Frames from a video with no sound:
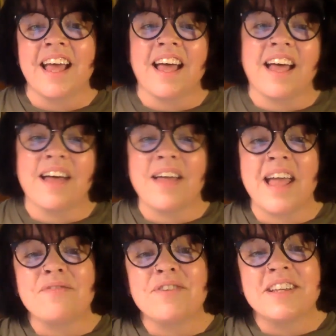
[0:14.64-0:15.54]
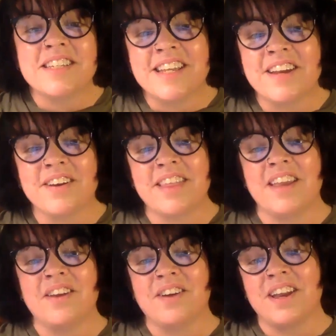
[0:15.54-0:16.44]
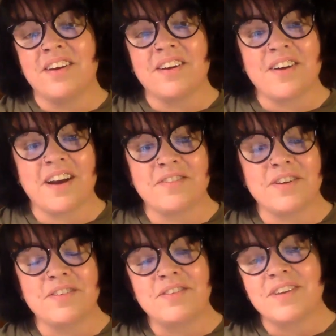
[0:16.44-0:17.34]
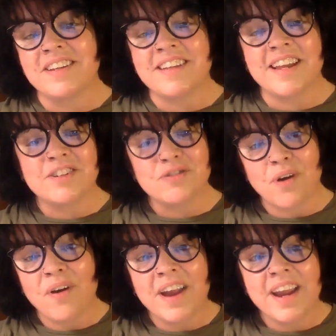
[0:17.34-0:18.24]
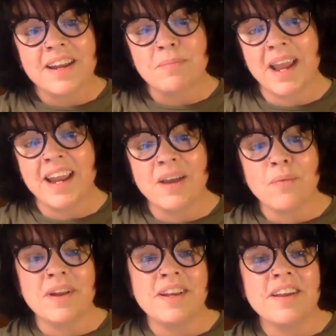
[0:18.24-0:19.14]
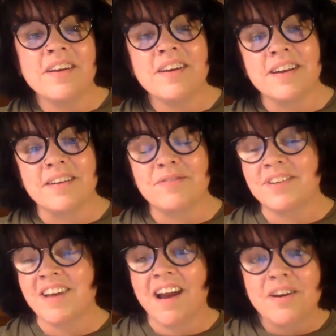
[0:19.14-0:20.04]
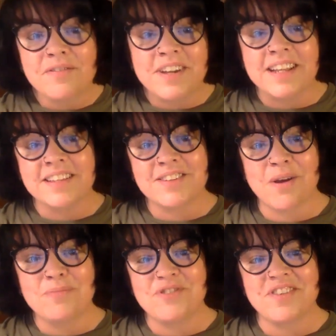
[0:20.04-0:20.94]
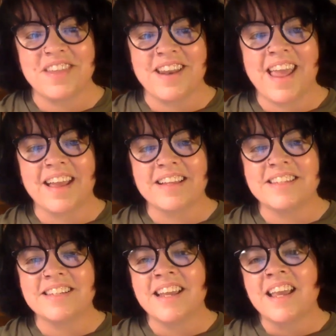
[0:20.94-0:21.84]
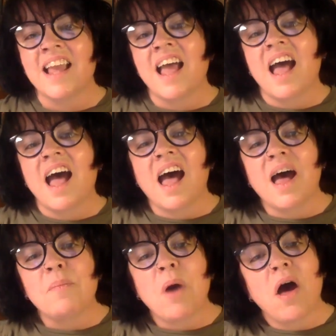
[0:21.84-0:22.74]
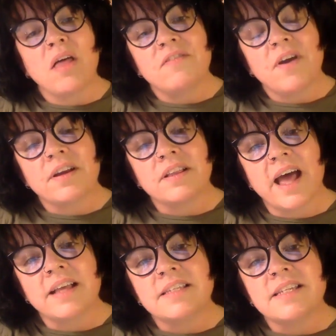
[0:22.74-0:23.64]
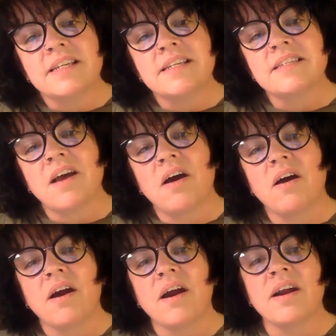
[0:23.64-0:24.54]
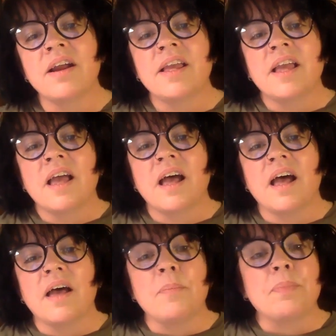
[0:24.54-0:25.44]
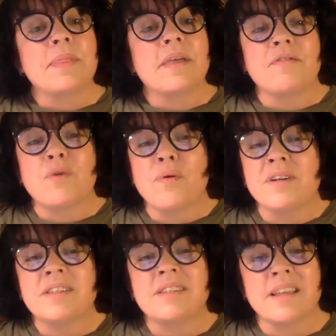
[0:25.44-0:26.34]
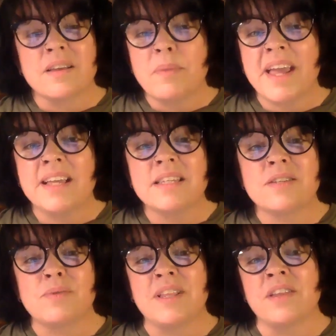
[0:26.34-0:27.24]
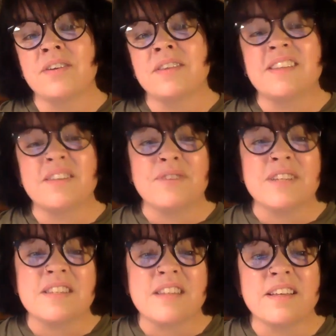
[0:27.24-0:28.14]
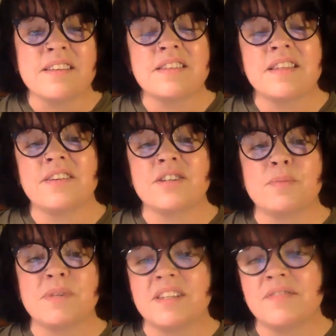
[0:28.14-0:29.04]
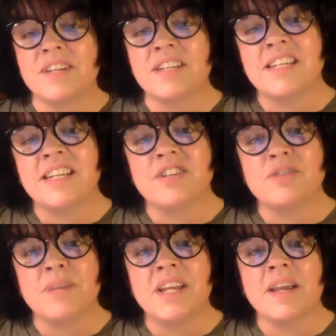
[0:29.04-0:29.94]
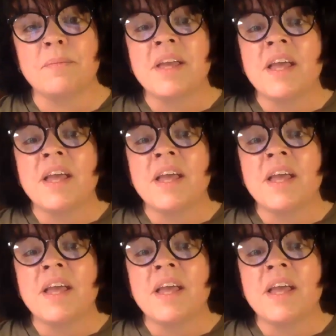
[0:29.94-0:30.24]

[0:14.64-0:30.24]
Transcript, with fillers: uh, every year that you're here at Crossroads. You can take drawing and painting one year, and photography and sculpture the next. Um, all of our classes are, um, of course, skill based. We learn the different skills that are specific to each medium,